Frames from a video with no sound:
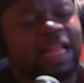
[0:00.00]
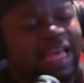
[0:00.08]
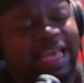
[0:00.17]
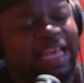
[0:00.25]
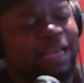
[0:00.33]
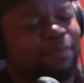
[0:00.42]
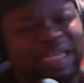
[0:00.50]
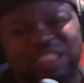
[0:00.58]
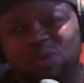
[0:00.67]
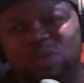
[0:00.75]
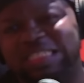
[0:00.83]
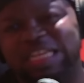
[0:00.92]
He ain't
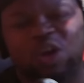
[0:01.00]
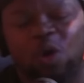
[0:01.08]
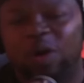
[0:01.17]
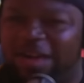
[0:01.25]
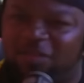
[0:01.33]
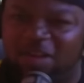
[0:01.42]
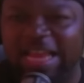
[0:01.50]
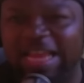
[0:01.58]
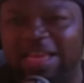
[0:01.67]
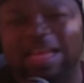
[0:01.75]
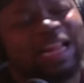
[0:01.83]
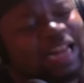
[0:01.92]
piss on us and call it
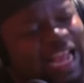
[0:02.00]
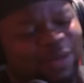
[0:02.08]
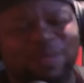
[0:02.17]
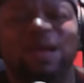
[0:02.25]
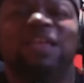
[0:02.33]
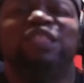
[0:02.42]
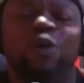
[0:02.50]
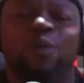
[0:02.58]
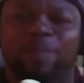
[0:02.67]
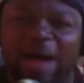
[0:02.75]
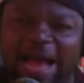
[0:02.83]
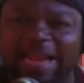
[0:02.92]
rain like, like Joe
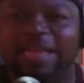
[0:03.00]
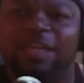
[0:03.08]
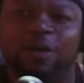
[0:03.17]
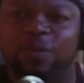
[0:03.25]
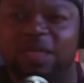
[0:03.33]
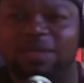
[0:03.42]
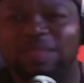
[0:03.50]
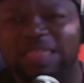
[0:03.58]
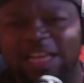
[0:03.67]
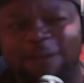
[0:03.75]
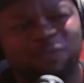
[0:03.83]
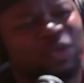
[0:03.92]
Biden doing. You know what I'm
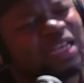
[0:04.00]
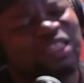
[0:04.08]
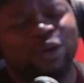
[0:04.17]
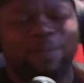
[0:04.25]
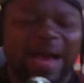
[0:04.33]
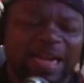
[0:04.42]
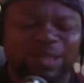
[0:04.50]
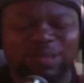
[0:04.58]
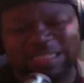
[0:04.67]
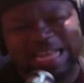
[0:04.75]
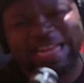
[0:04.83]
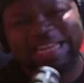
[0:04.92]
saying, and Joe Biden
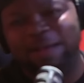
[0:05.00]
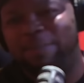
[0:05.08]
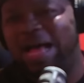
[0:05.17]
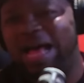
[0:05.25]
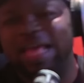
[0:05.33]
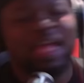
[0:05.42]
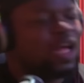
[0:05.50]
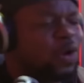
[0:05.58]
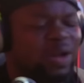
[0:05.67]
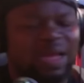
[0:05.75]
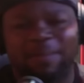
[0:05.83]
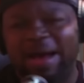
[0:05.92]
losing his goddamn mind.
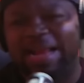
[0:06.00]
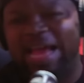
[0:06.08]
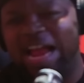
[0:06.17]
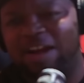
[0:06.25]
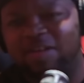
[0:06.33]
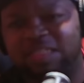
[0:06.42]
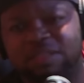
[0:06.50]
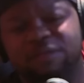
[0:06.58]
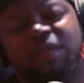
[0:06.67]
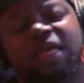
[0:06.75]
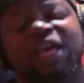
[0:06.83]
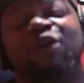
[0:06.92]
out Kamala Harris,
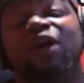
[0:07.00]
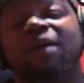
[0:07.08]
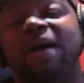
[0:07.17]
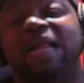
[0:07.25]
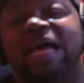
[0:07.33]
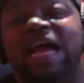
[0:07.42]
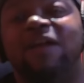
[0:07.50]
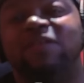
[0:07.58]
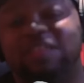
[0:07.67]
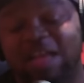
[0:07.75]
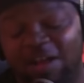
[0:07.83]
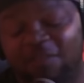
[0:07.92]
he out Kamala
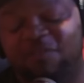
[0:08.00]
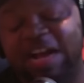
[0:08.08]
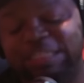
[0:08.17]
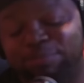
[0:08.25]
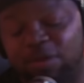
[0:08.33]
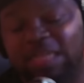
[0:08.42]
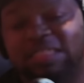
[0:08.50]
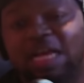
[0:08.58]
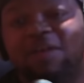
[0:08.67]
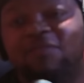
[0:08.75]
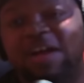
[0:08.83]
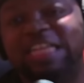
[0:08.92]
Harris vice
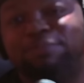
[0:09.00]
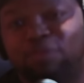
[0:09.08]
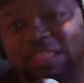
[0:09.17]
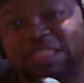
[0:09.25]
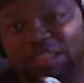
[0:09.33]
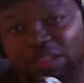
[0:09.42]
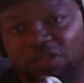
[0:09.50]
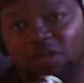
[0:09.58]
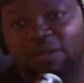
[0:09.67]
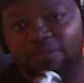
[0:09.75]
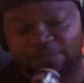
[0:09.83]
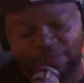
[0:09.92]
president Vice President
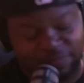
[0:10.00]
Trump.